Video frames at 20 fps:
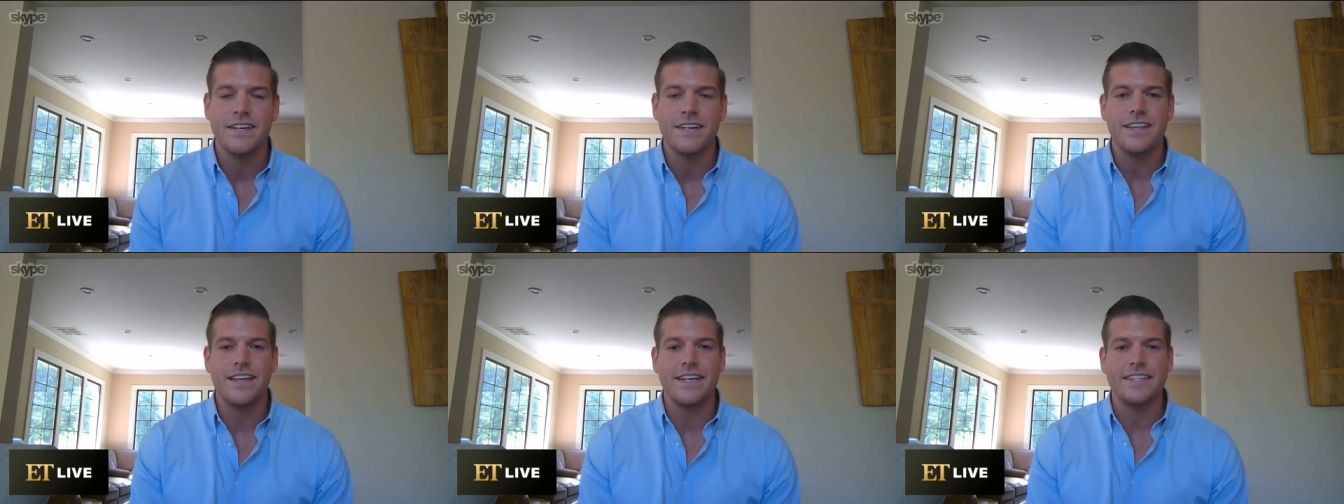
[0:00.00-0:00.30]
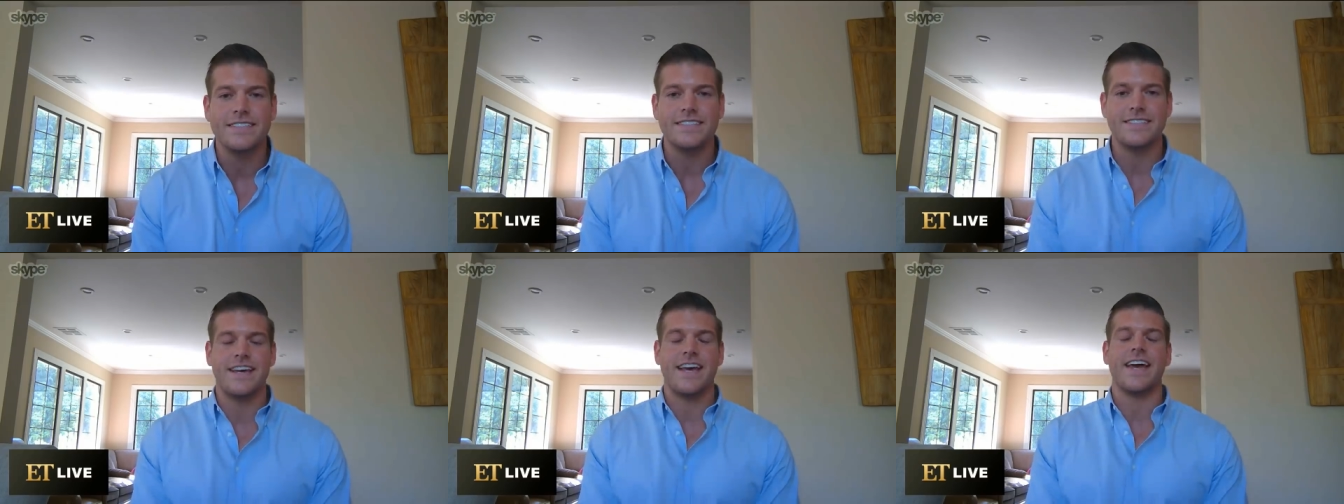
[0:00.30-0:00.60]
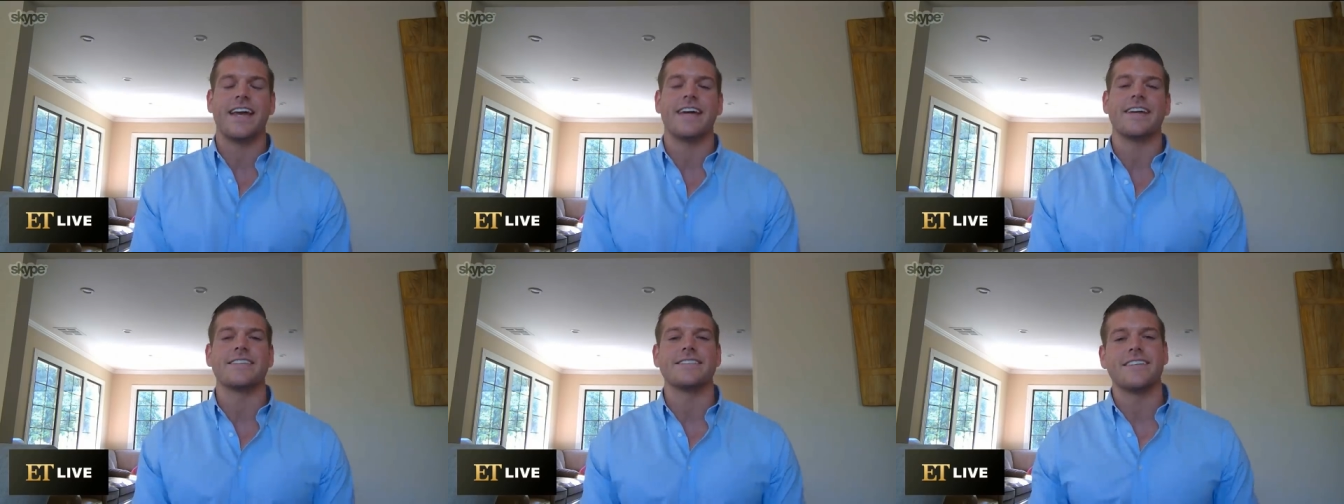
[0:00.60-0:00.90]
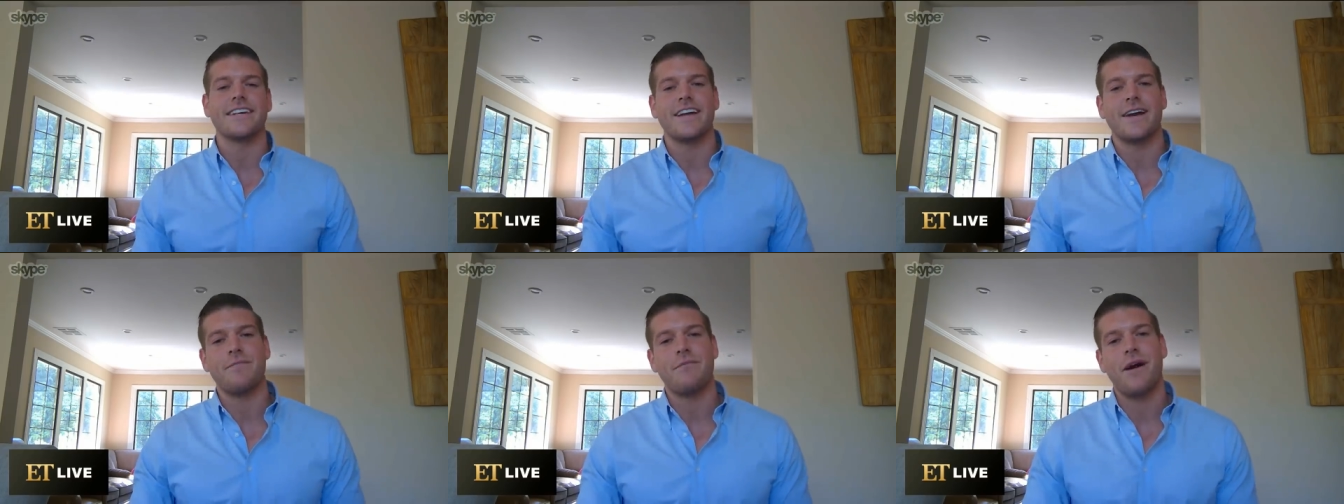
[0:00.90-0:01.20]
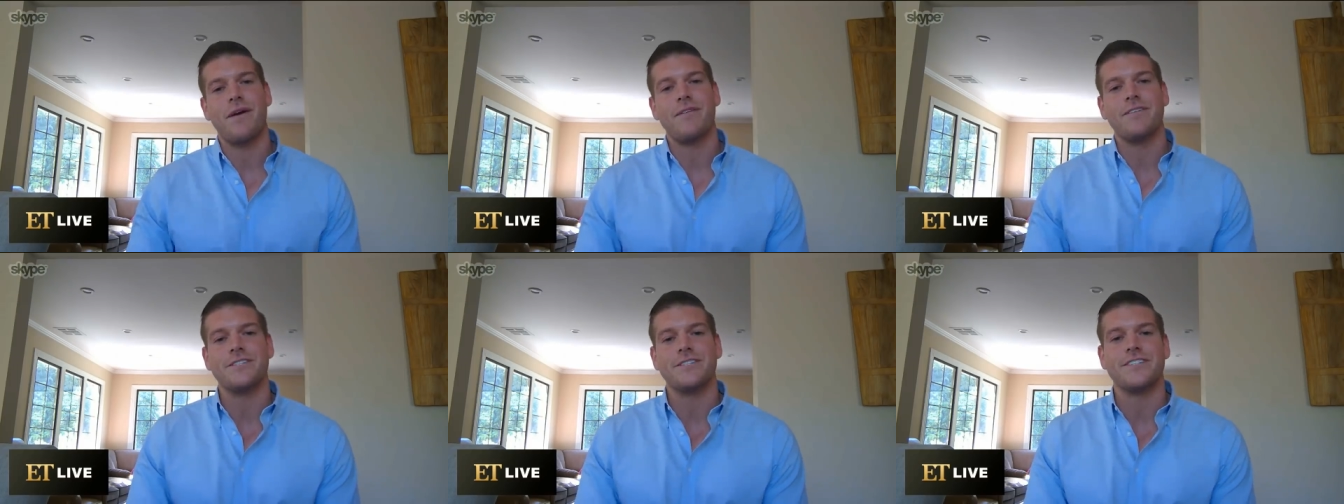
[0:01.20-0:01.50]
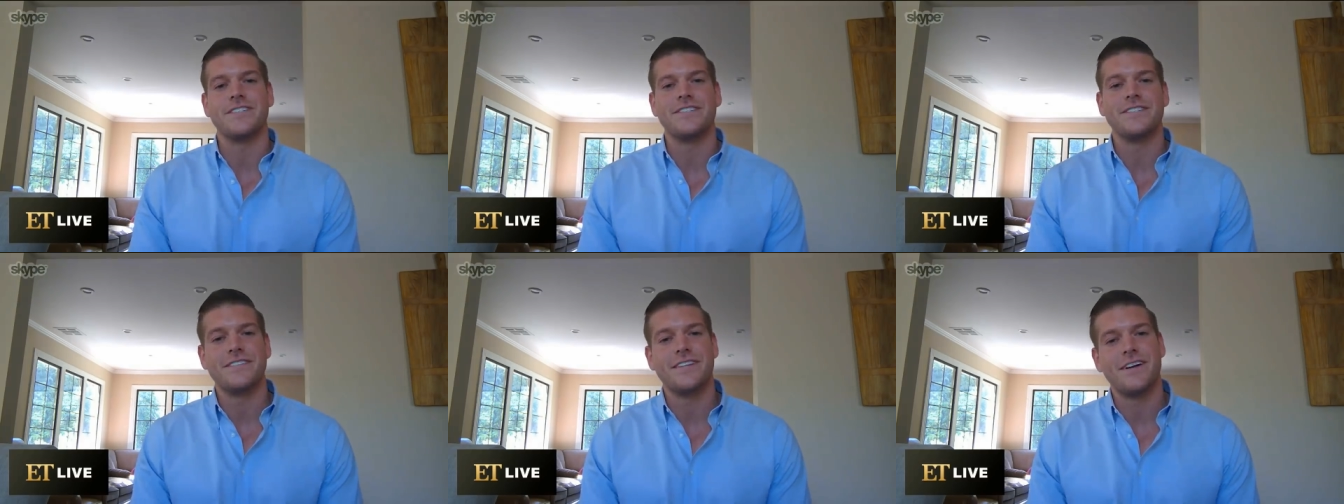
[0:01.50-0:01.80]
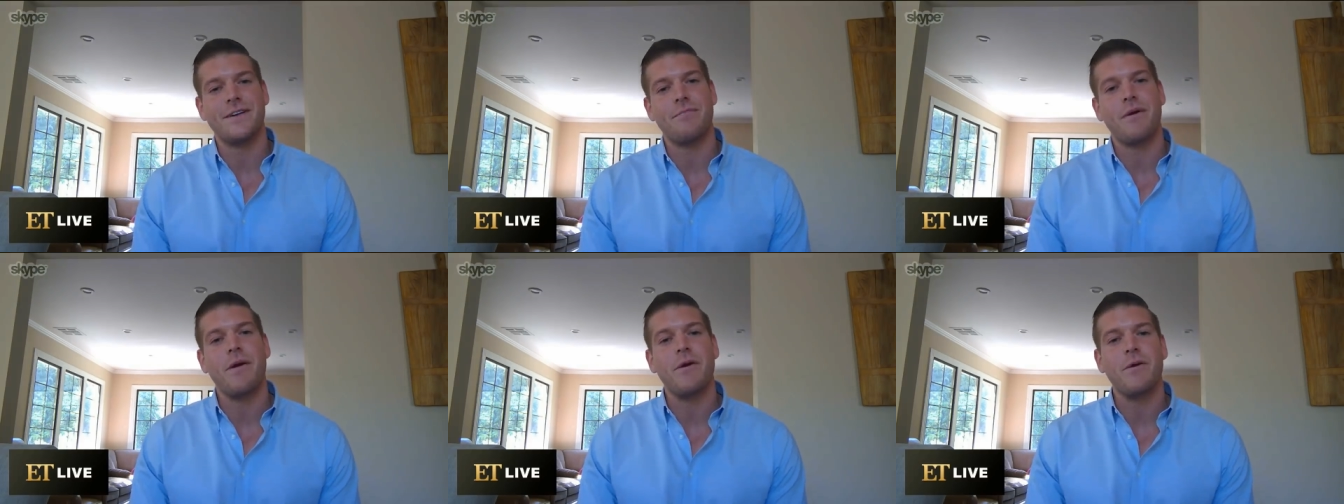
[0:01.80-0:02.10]
like, dang, like I probably shouldn't.
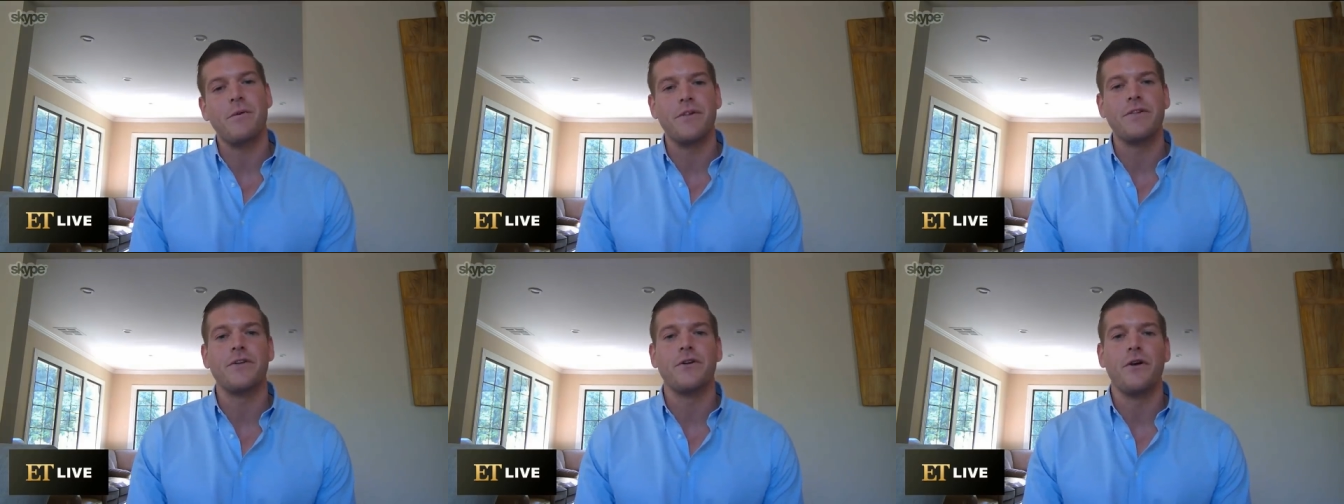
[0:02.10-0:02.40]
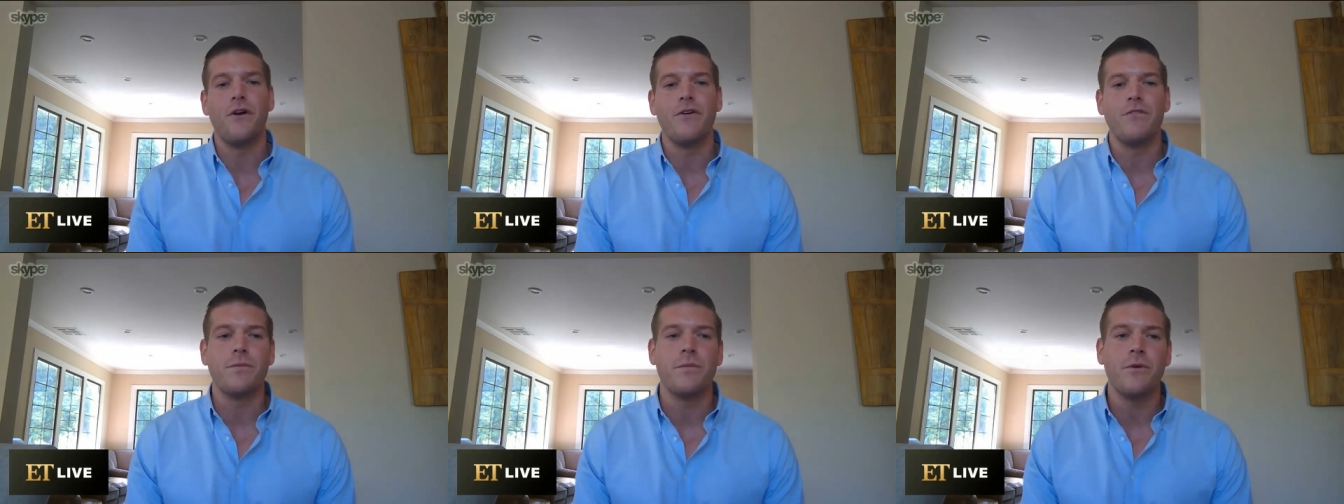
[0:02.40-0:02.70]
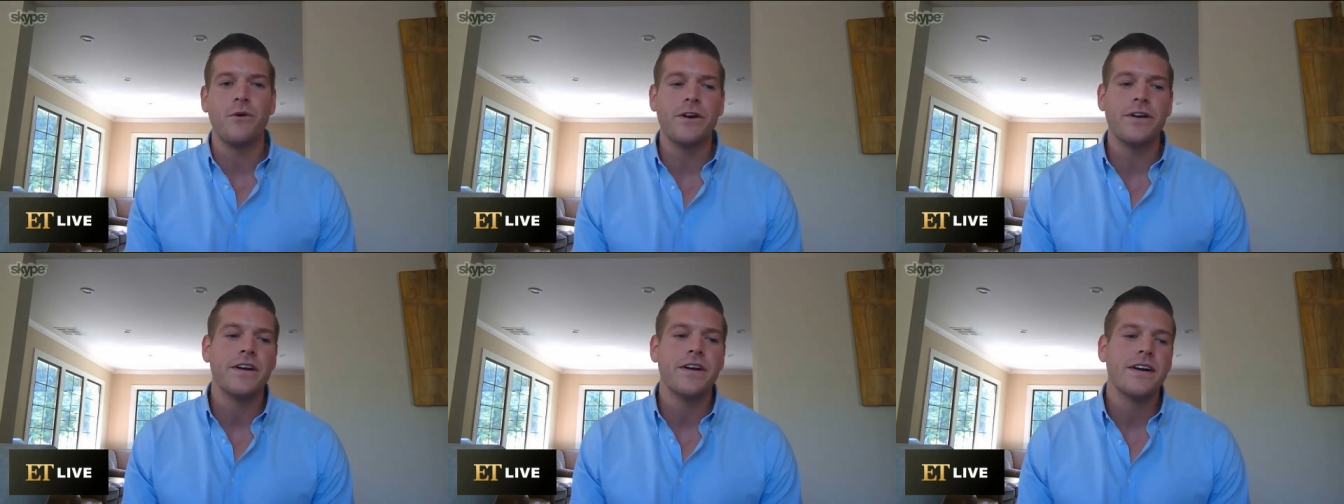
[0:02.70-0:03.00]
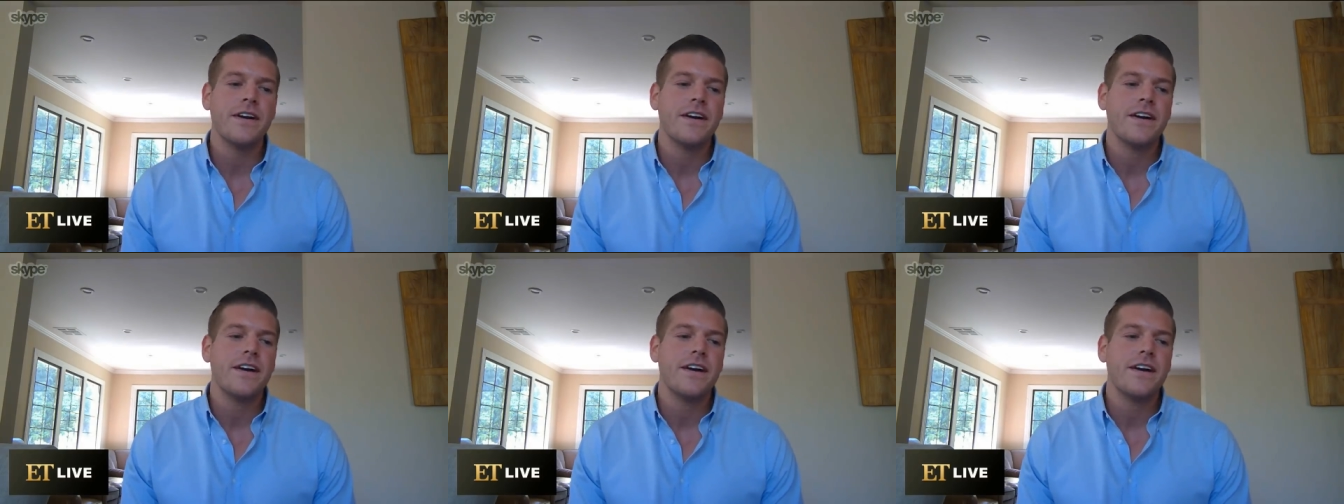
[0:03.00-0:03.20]
I probably went a little overboard,